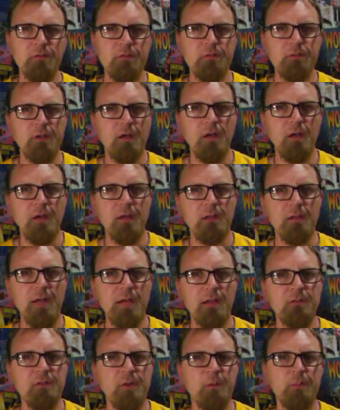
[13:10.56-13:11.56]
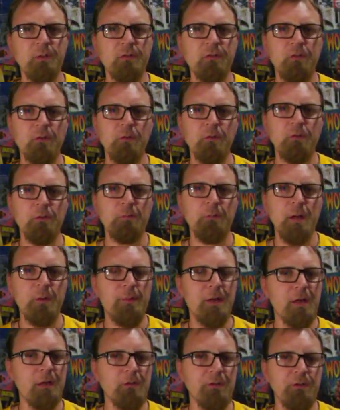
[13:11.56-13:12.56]
last episode my
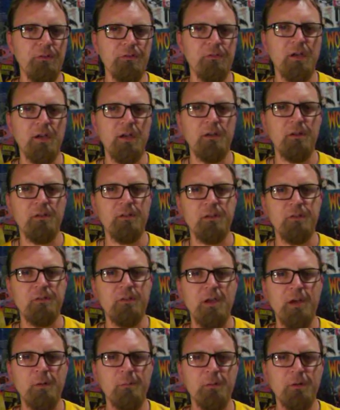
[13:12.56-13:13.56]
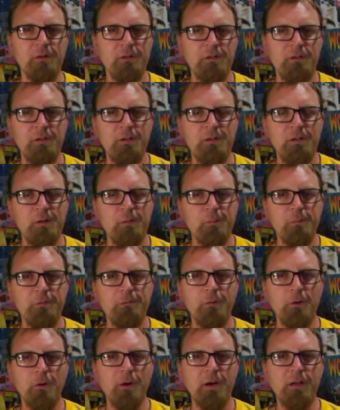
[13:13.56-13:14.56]
batteries died on this camera
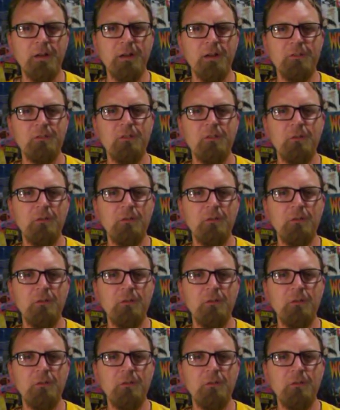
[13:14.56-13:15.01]
before I got to